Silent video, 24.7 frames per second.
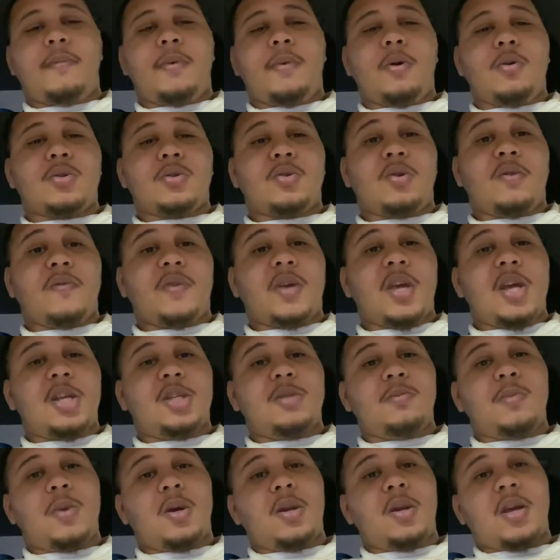post
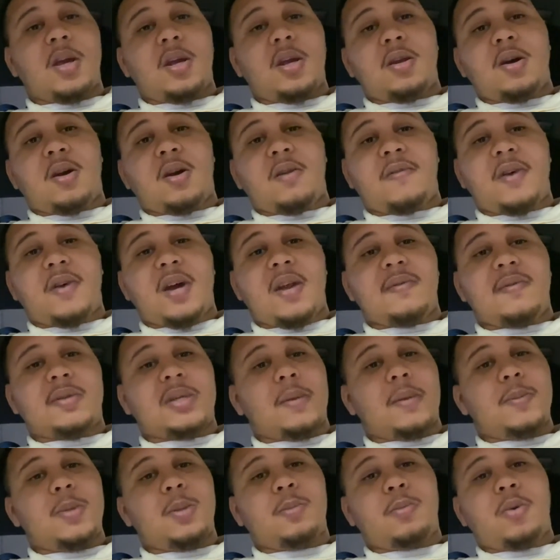notification bell to get notified every
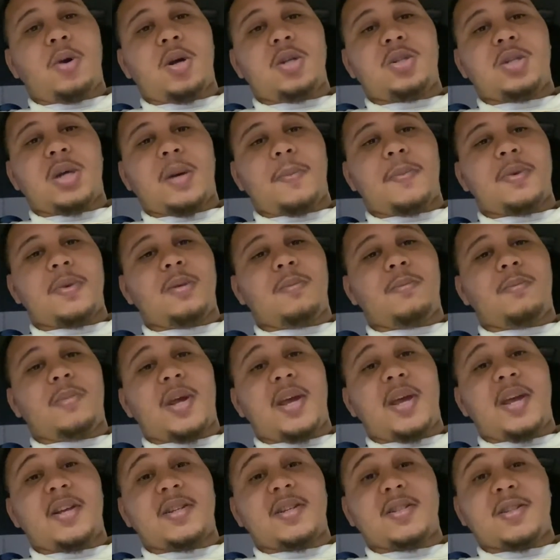time your boy dropping the
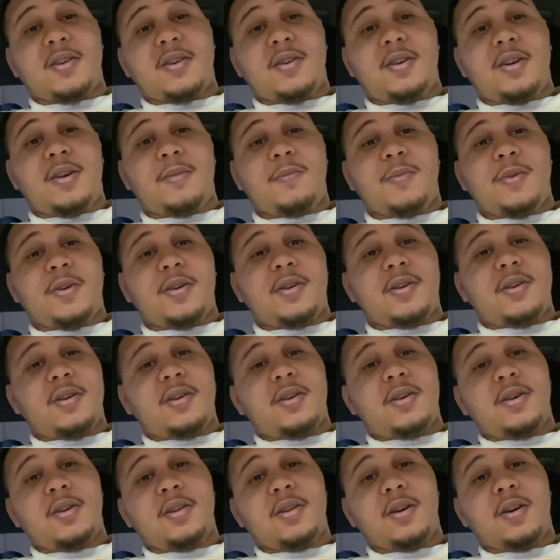bangs, you hear me?
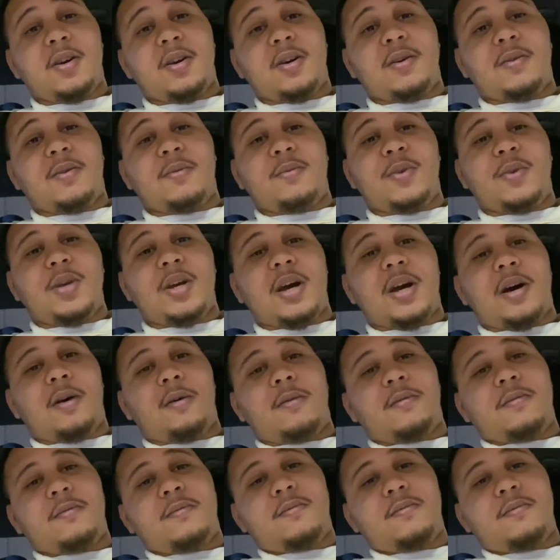Yo, we out.